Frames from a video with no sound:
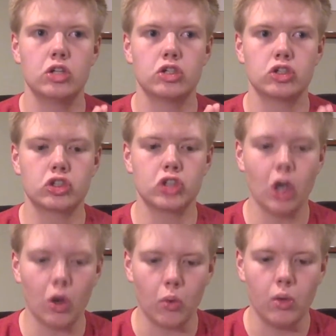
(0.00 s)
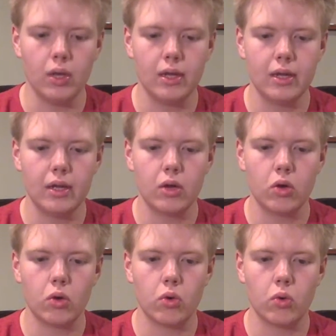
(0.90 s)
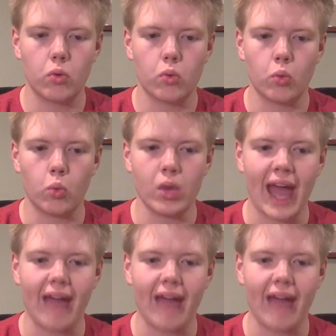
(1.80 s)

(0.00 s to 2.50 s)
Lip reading: So we